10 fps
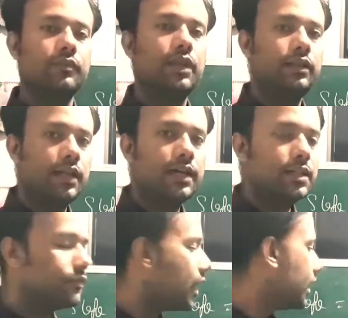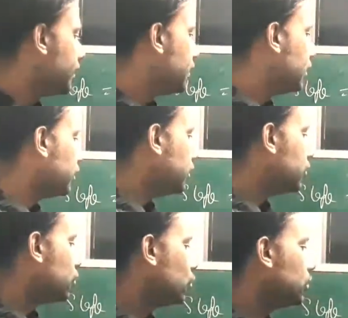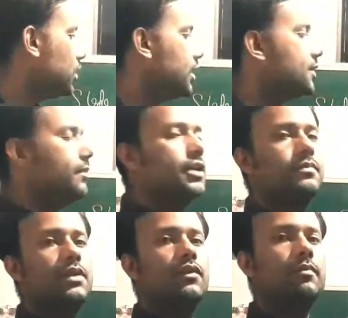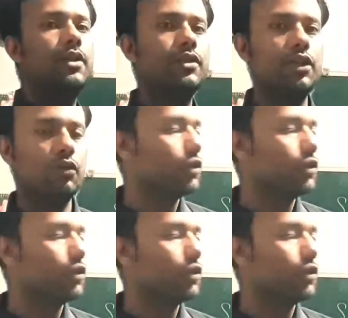and that is why the total displacement will be 0.